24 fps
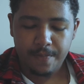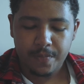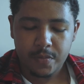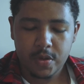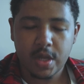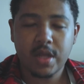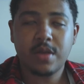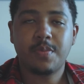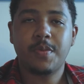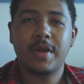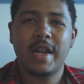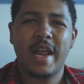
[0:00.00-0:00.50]

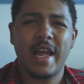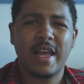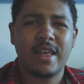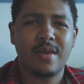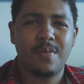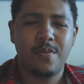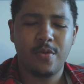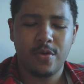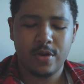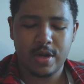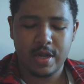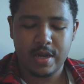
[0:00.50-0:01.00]
That's been
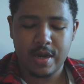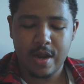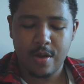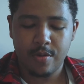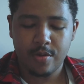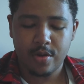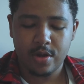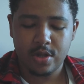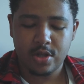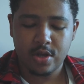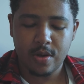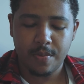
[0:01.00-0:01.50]
exported. Now
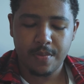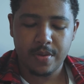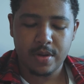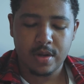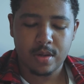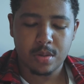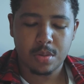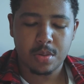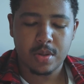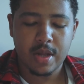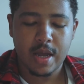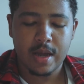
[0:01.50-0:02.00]
we're gonna jump
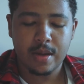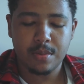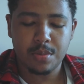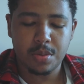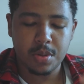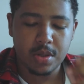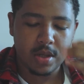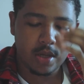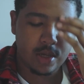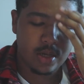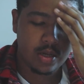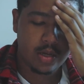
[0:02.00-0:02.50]
into
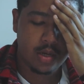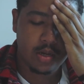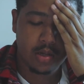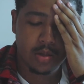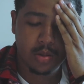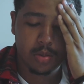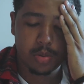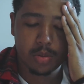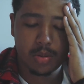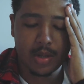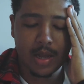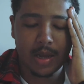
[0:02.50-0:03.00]
Snapseed.
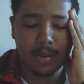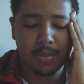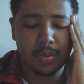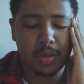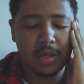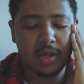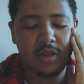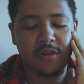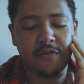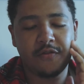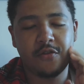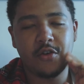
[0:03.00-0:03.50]

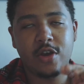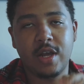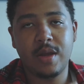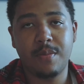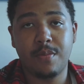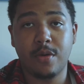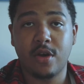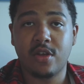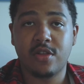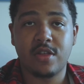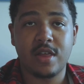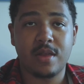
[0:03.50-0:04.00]
Snapseed's free.
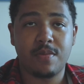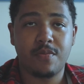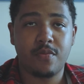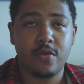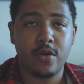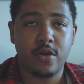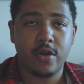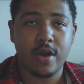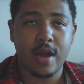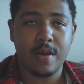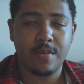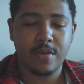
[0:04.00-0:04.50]
Both
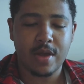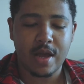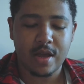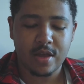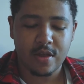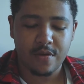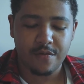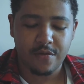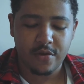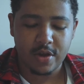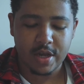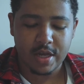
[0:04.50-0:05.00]
programs are
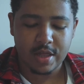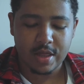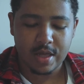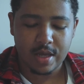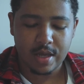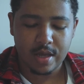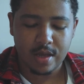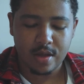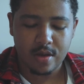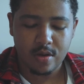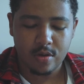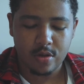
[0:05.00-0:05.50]
actually free, I
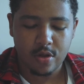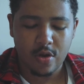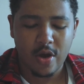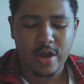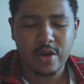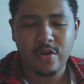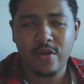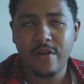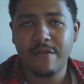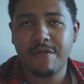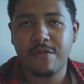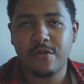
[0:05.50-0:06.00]
think. Although
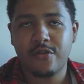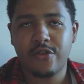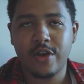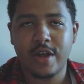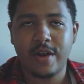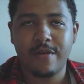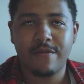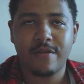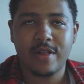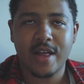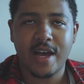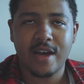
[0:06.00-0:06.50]
I do have
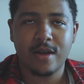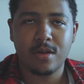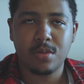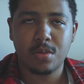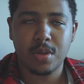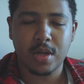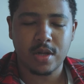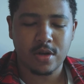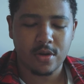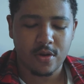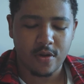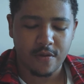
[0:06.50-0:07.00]
Creative Cloud,
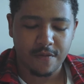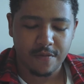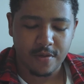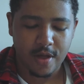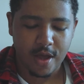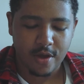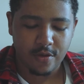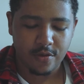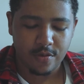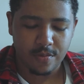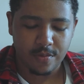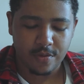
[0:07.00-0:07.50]
so I don't know if
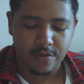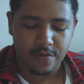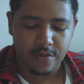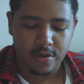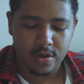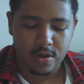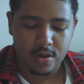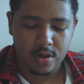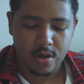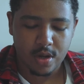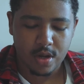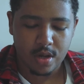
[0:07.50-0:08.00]
Lightroom's
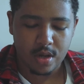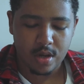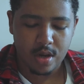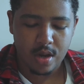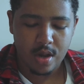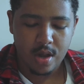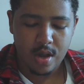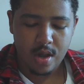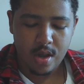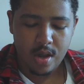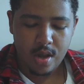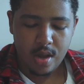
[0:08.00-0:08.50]
free or not.
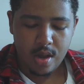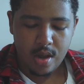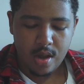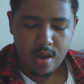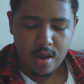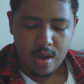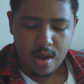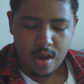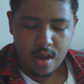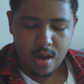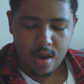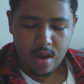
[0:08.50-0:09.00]

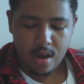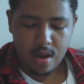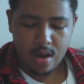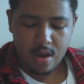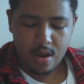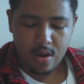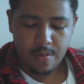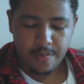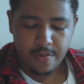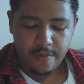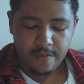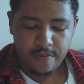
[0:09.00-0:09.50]

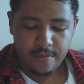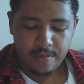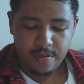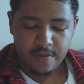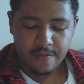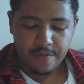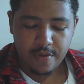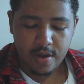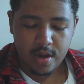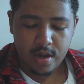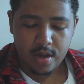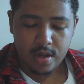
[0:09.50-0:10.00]
Open from
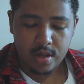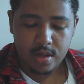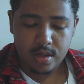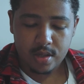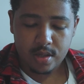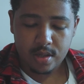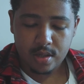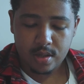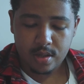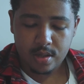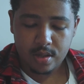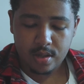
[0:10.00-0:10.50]

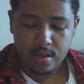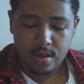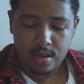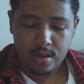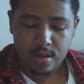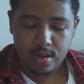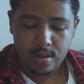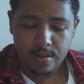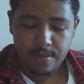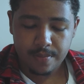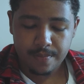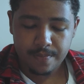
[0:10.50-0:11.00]

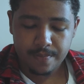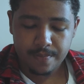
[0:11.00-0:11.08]
device.